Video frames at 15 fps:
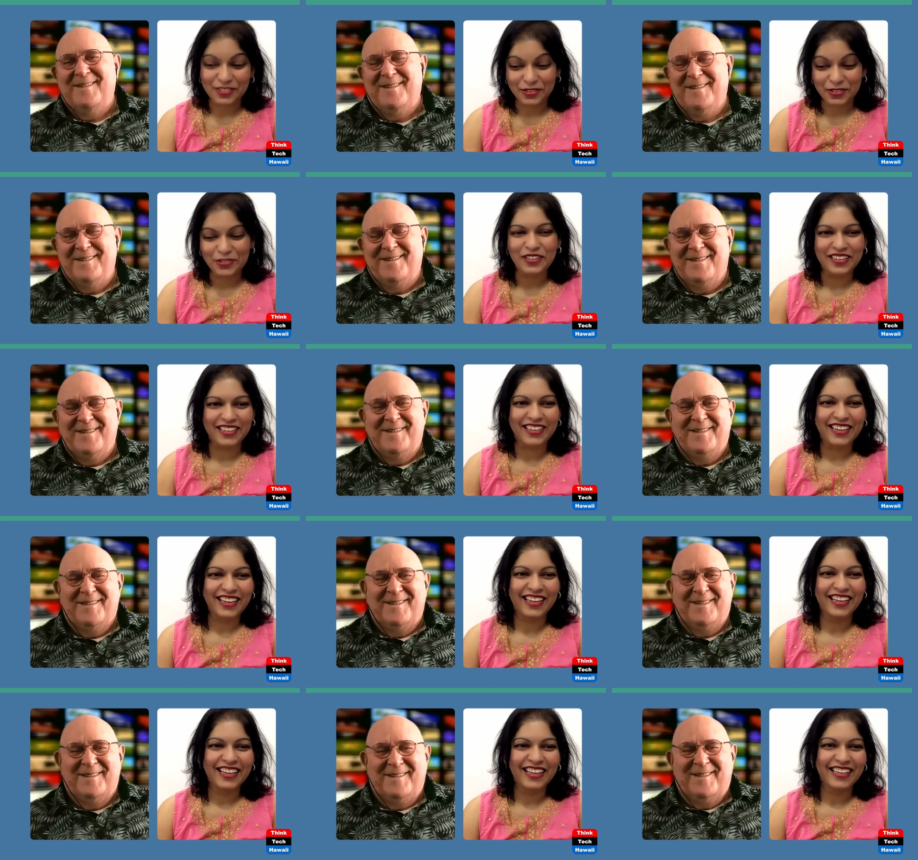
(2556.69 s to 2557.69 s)
Speaker 1: soon.
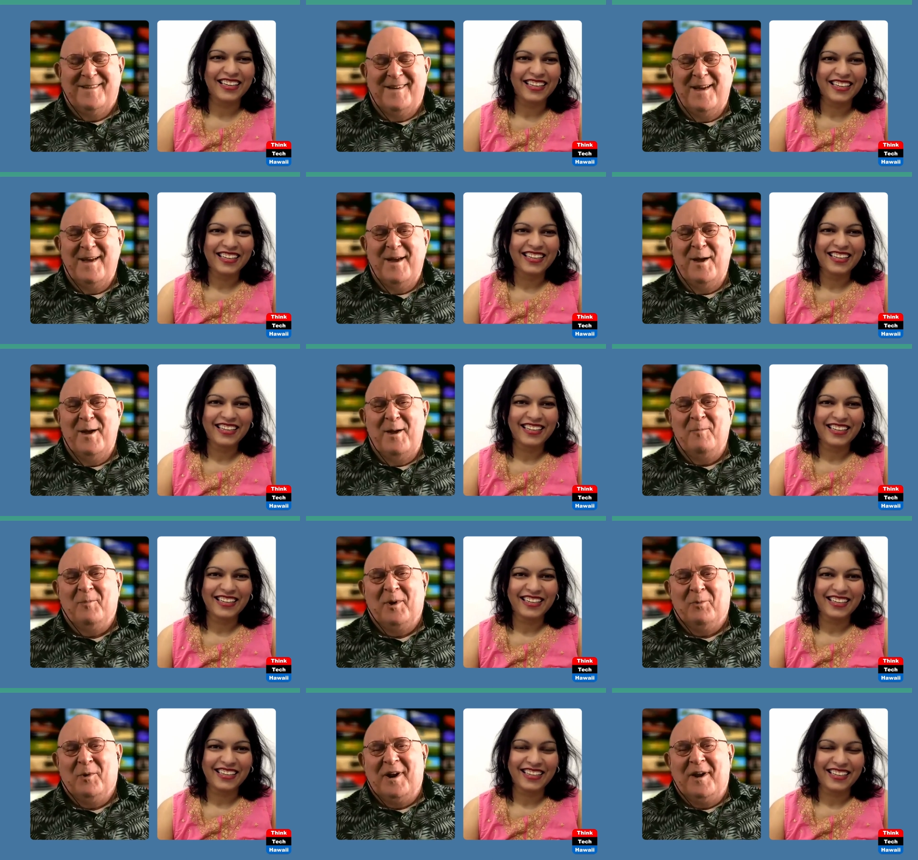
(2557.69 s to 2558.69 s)

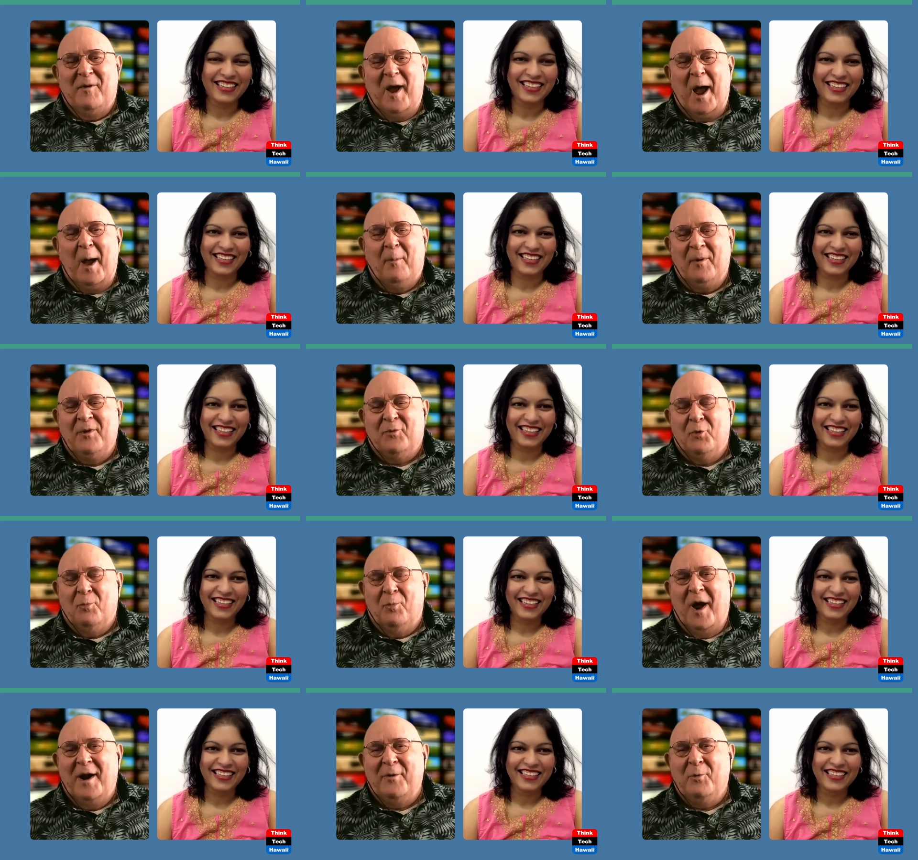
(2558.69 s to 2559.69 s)
Speaker 2: But whatever happens,
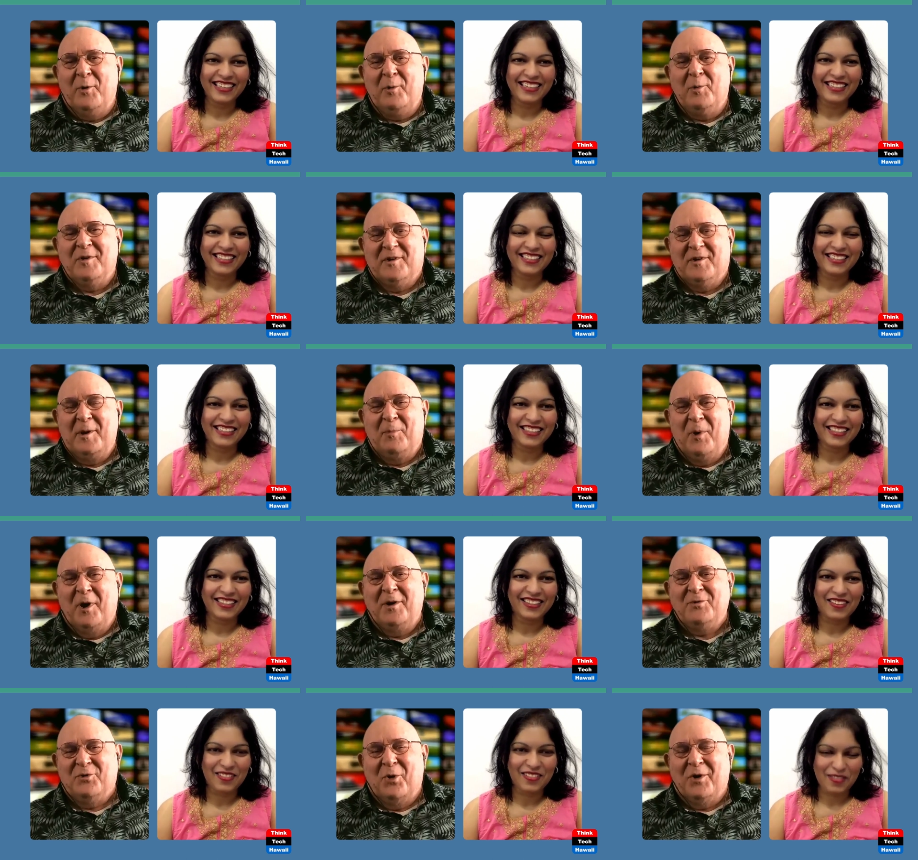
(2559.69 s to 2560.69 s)
Ramani, we will keep
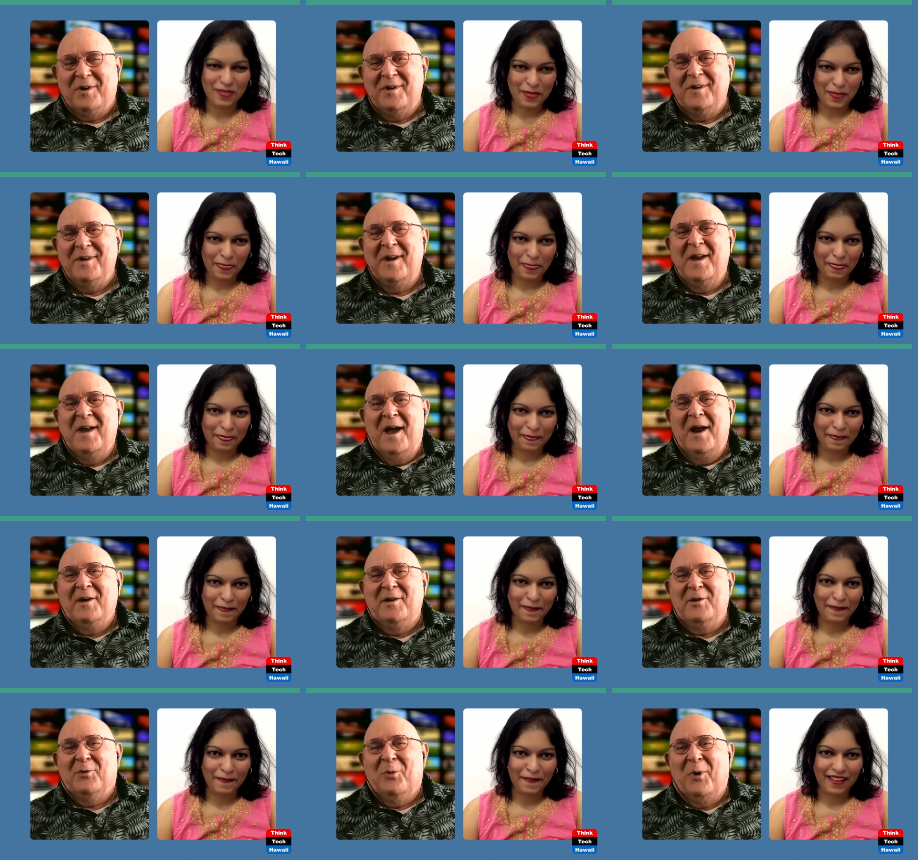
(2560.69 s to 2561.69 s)
on talking
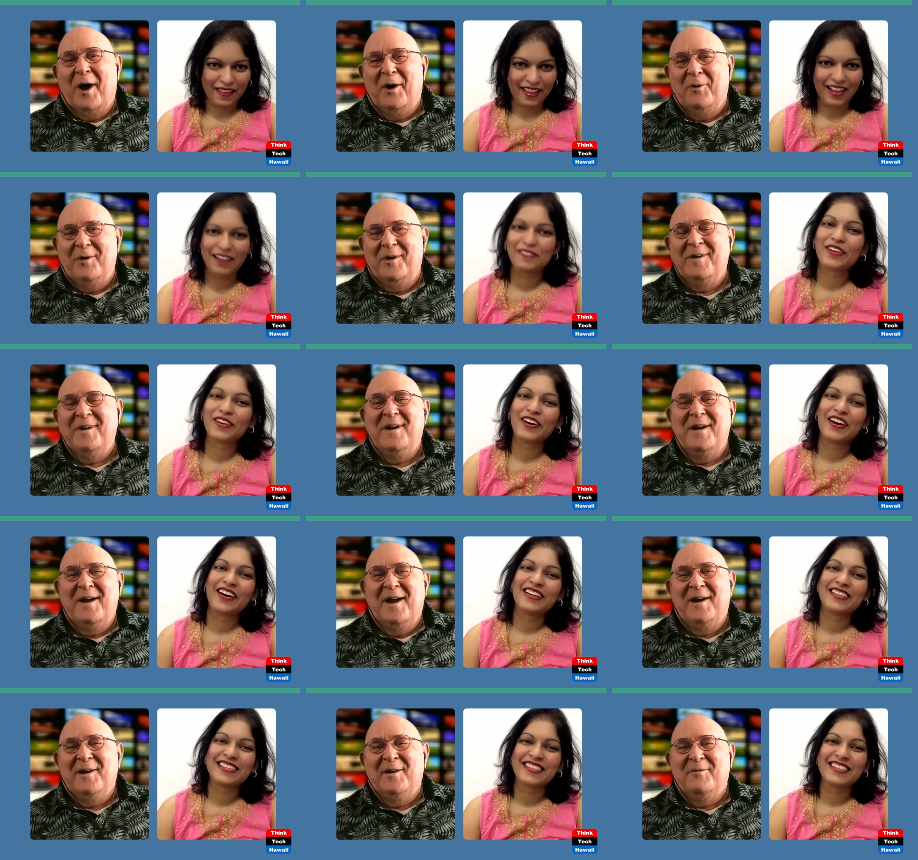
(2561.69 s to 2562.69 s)
and inquiring
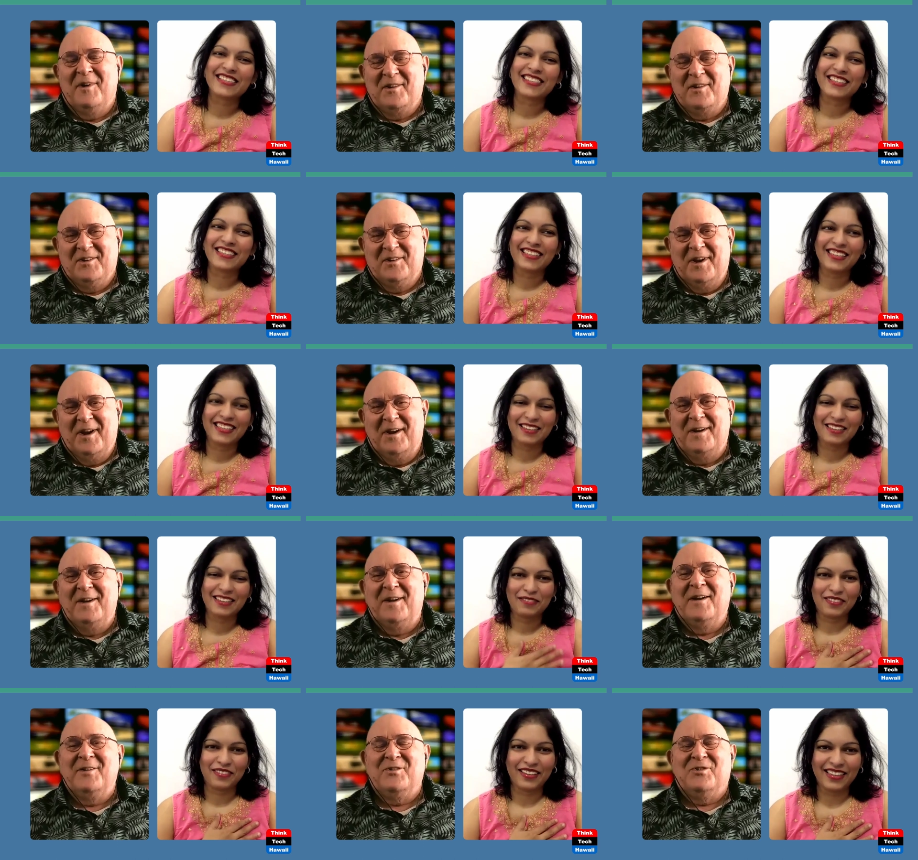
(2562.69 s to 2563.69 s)
and
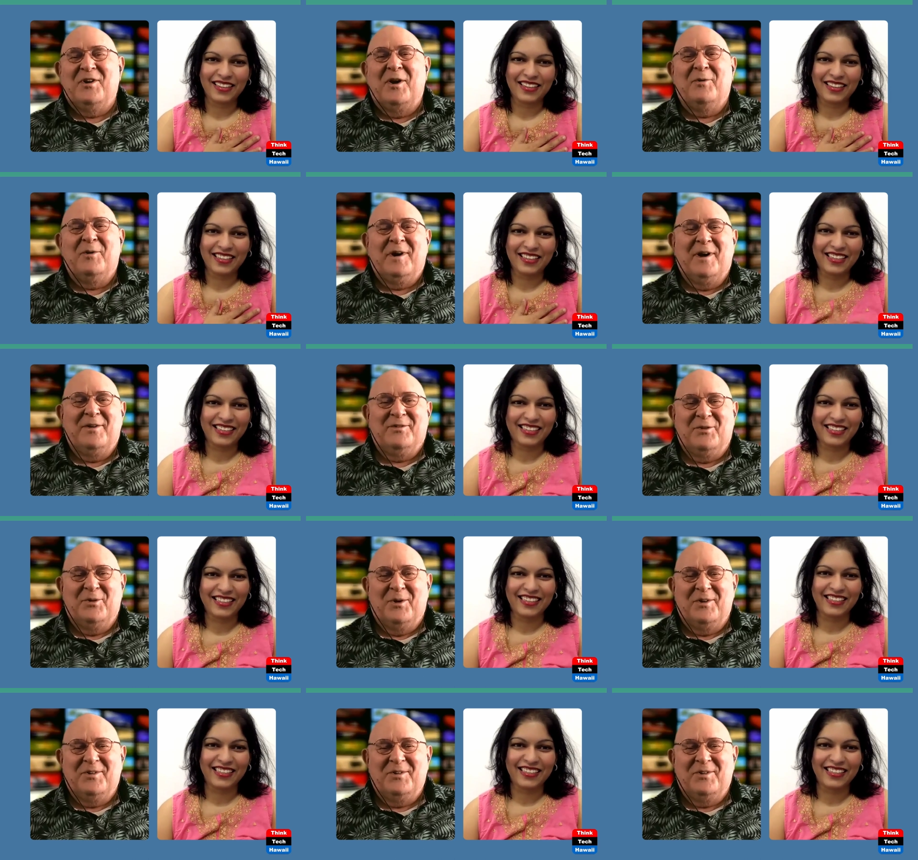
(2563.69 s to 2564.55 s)
investigating and sharing our